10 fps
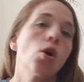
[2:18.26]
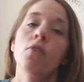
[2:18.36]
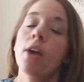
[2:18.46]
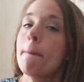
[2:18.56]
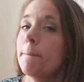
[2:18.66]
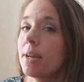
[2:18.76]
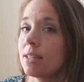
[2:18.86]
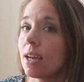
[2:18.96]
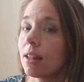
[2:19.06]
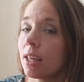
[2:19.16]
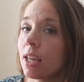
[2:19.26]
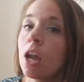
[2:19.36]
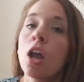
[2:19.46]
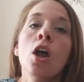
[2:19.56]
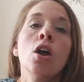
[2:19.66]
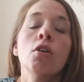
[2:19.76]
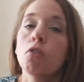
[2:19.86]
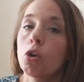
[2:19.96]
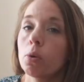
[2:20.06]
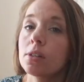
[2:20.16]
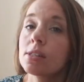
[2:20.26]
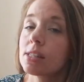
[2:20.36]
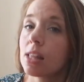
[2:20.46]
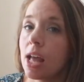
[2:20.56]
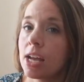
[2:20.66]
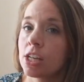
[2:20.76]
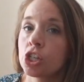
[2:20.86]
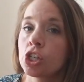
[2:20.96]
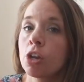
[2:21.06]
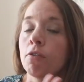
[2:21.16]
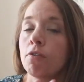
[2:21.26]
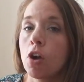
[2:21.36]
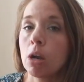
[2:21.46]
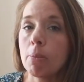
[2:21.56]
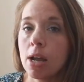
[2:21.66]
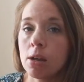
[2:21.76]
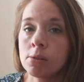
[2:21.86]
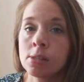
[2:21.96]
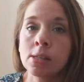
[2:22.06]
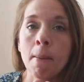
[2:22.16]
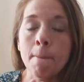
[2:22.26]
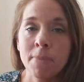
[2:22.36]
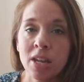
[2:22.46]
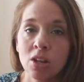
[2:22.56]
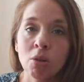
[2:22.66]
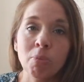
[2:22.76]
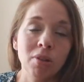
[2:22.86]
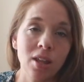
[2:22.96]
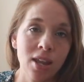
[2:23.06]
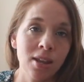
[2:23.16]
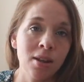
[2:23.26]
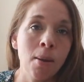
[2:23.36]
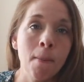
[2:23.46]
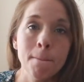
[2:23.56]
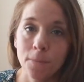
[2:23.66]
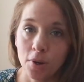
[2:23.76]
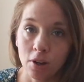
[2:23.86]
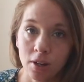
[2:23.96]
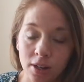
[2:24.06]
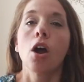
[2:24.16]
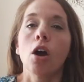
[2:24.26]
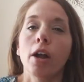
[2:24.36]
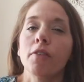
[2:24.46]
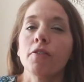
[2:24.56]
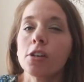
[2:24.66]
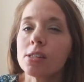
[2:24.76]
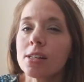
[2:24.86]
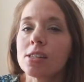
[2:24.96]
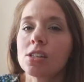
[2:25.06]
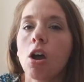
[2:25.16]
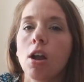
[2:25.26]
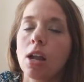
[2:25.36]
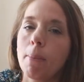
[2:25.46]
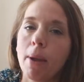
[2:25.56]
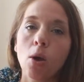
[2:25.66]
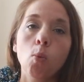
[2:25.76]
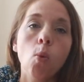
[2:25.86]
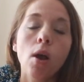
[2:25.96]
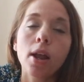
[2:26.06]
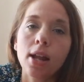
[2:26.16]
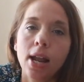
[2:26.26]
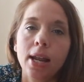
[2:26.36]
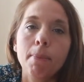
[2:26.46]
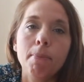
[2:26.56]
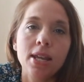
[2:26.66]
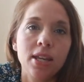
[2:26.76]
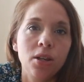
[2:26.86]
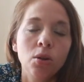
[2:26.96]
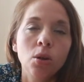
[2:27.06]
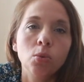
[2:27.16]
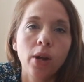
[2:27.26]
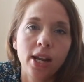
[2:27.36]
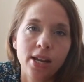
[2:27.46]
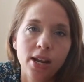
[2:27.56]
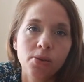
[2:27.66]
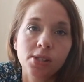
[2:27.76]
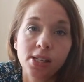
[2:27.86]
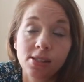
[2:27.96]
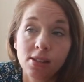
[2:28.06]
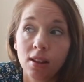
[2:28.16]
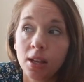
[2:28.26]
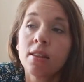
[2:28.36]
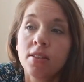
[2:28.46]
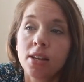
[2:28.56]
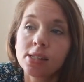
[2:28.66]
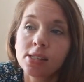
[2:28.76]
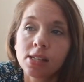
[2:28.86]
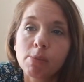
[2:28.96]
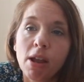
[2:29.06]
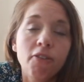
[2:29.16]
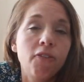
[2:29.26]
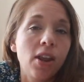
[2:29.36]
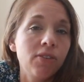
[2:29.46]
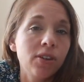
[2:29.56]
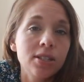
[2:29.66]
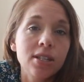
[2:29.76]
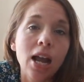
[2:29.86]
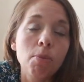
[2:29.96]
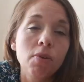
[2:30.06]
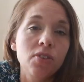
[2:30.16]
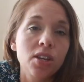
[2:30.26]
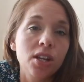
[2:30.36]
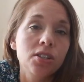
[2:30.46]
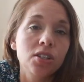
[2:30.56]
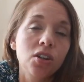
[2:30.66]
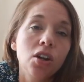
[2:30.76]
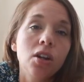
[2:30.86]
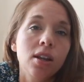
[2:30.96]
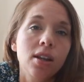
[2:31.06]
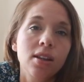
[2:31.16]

over at bit.ly forward slash farmhouse meal plan book. All right, first let's talk about what I am making right now seasonally. This is my favorite time of the year to cook